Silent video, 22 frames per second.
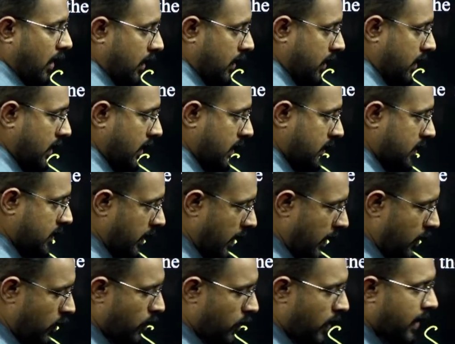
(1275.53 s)
this
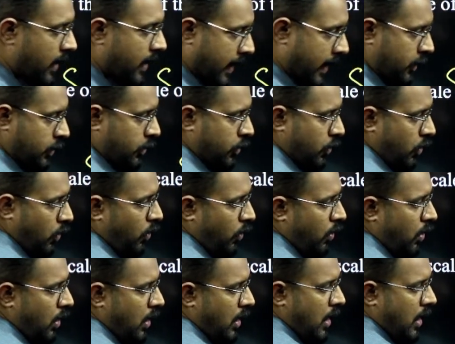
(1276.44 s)
into a ratio,
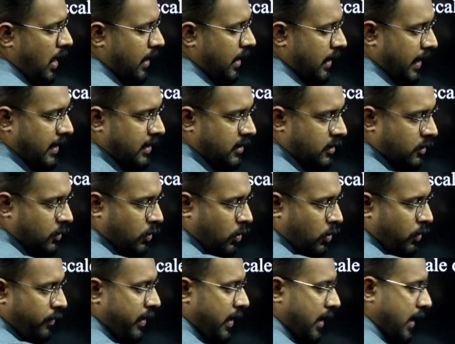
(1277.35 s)
right? So we'll